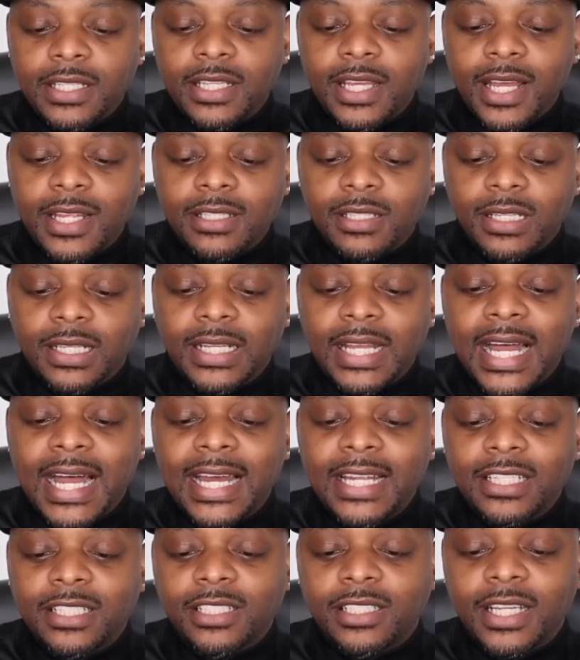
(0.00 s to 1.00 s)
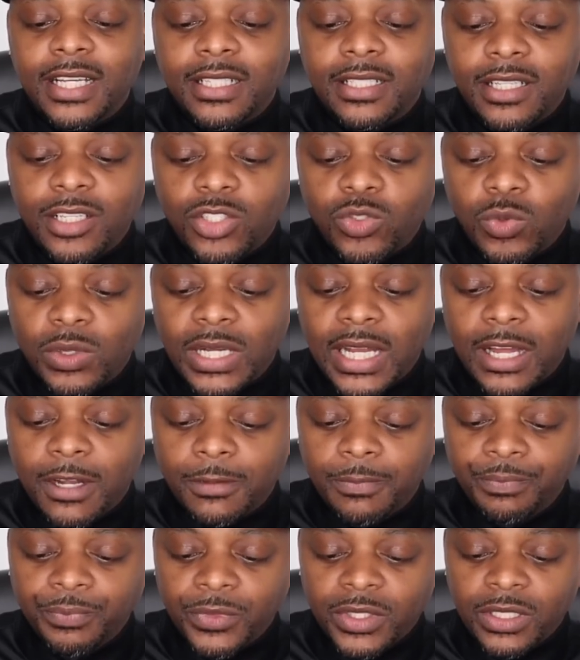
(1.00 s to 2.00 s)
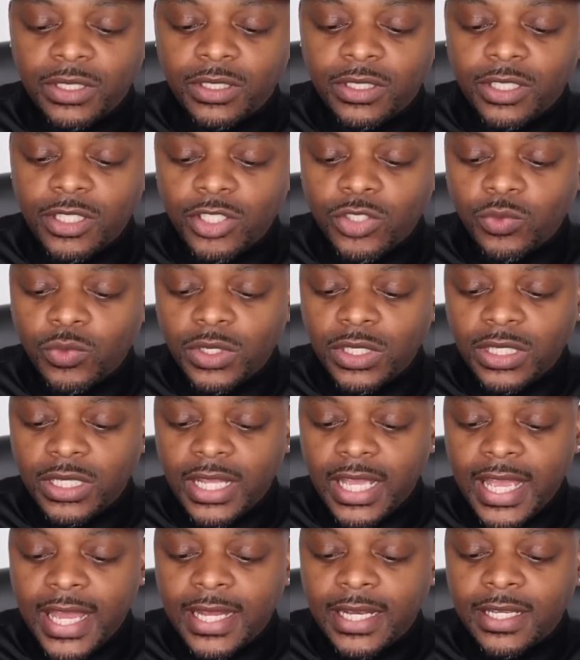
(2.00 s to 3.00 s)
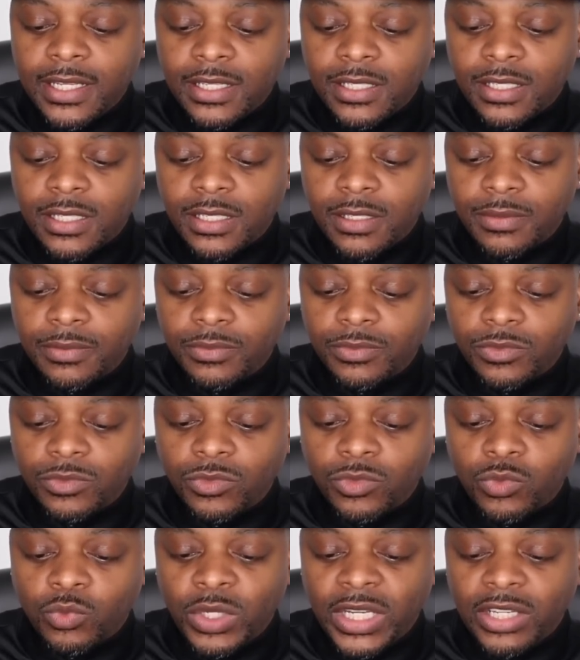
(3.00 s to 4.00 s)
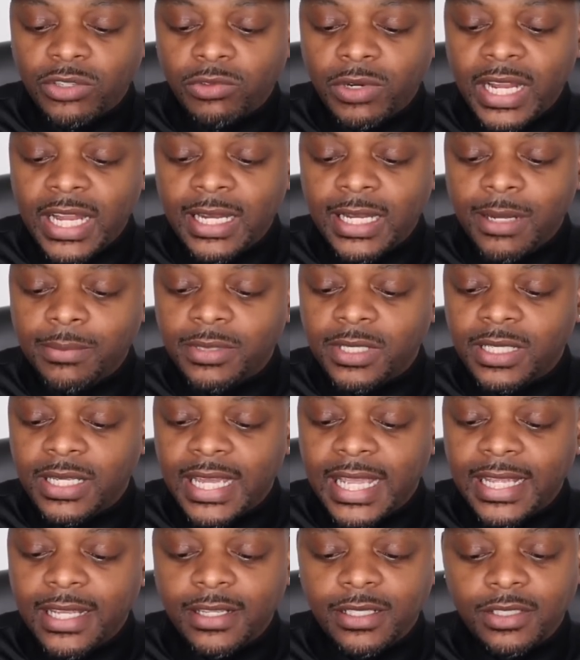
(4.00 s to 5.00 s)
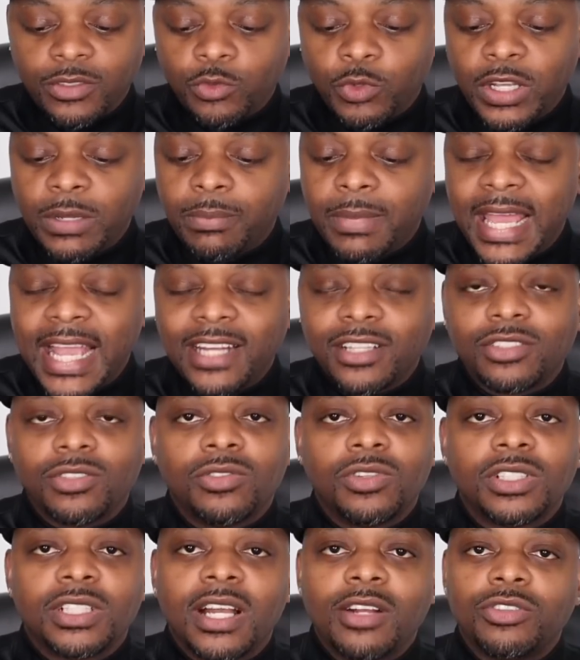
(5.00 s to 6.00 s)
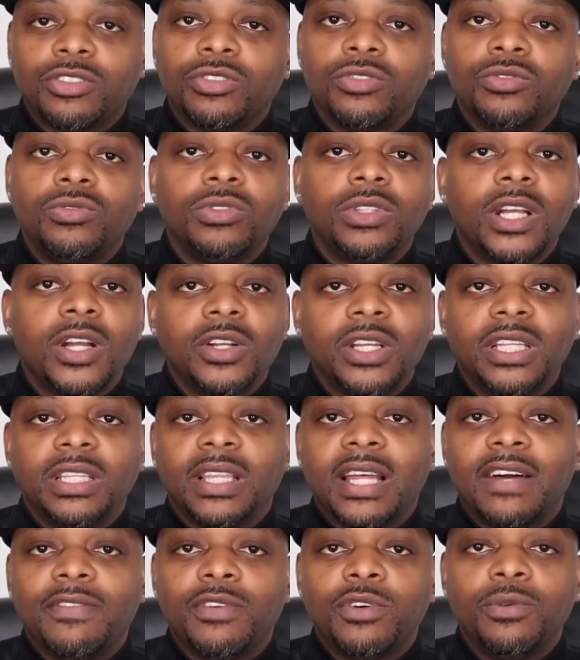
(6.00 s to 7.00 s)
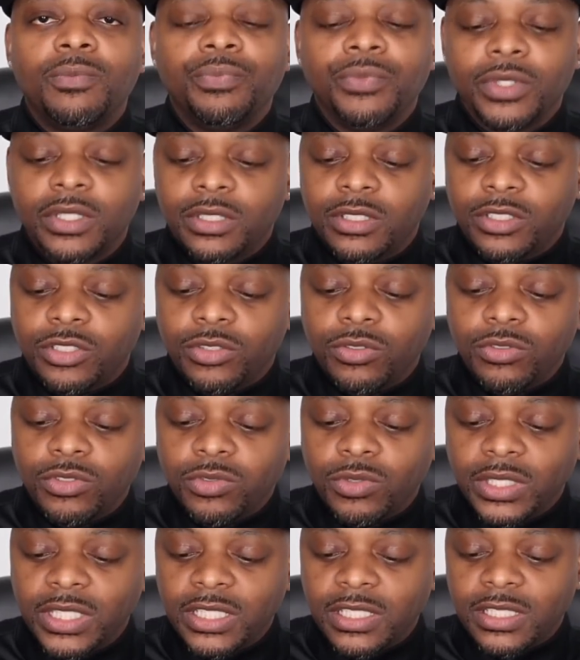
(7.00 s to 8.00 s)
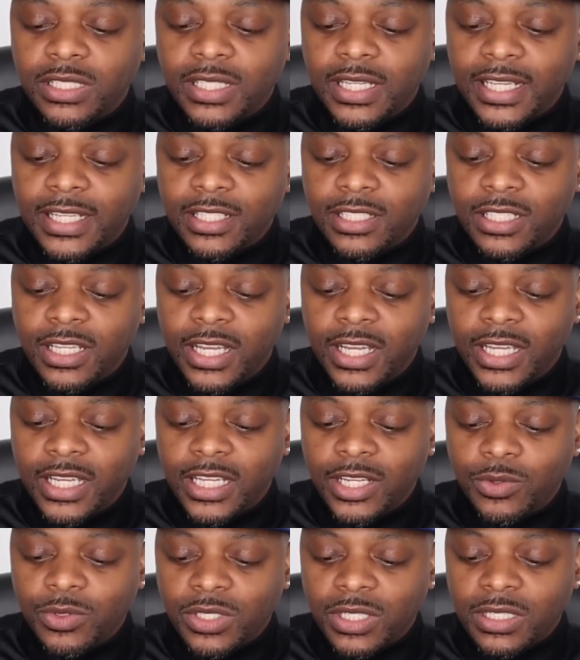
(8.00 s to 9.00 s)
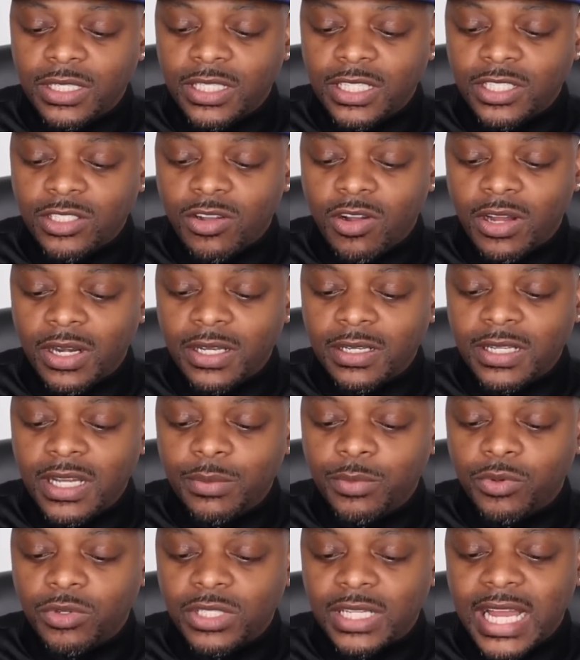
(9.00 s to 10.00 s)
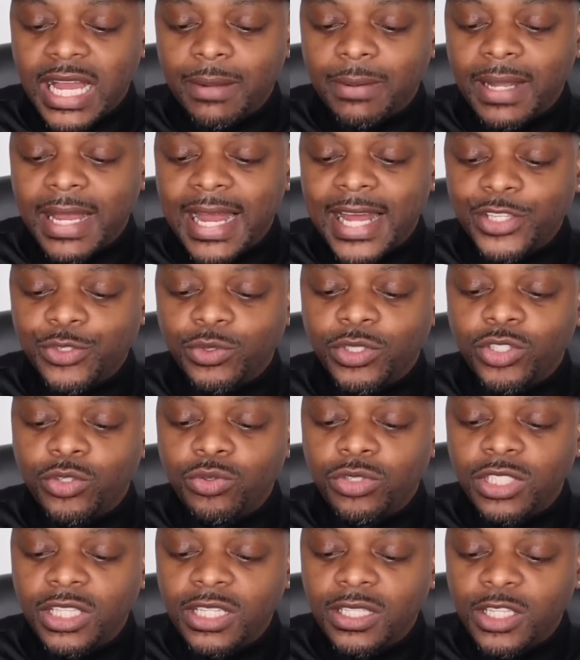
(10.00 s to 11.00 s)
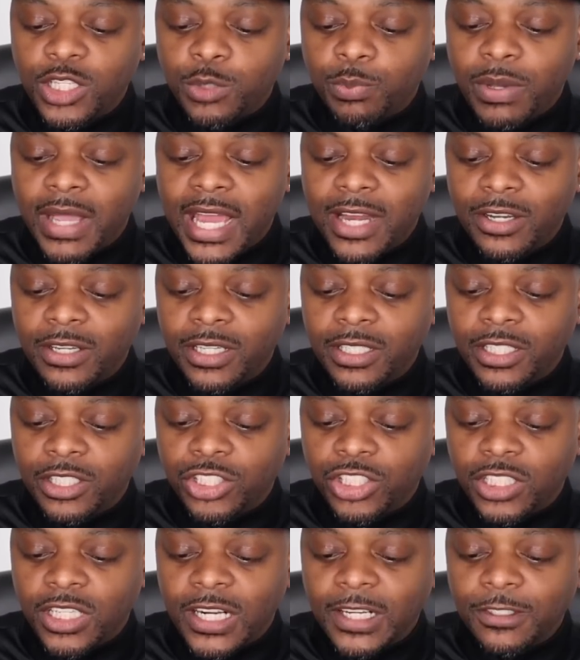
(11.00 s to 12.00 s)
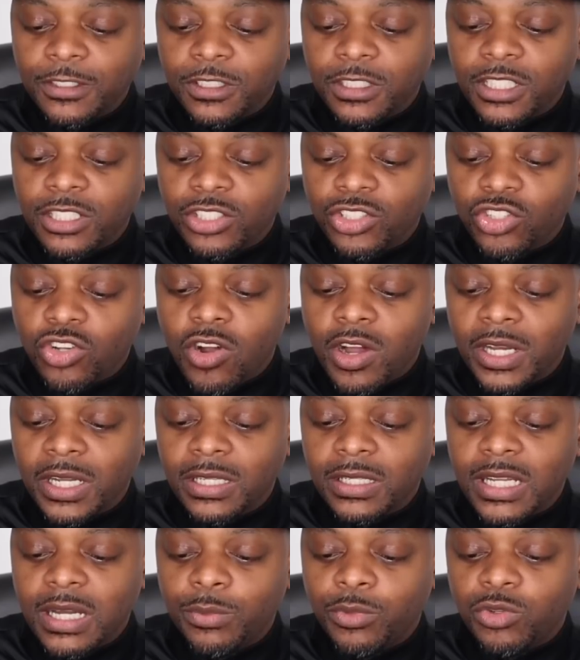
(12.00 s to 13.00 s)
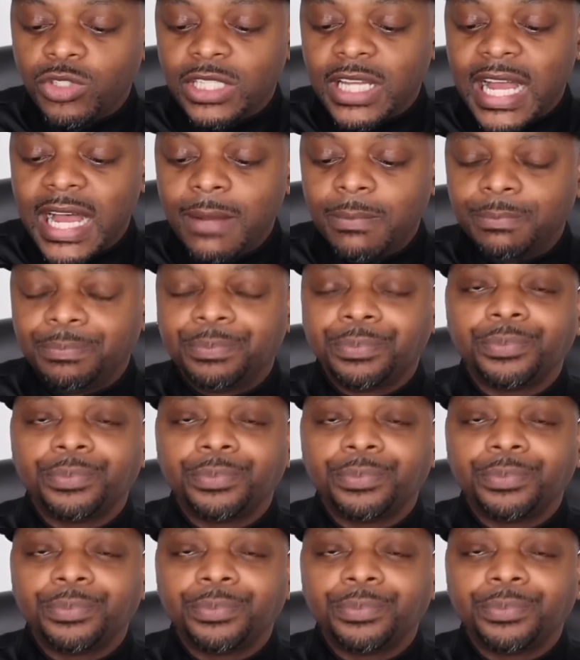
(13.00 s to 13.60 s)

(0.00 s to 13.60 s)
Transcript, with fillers: Tesla, guys, check this one out. This one at its when it ran up today, went back towards our 230 level, 226. It was a this called a double top, guys. When you see this pattern in the charts, this is called a double top.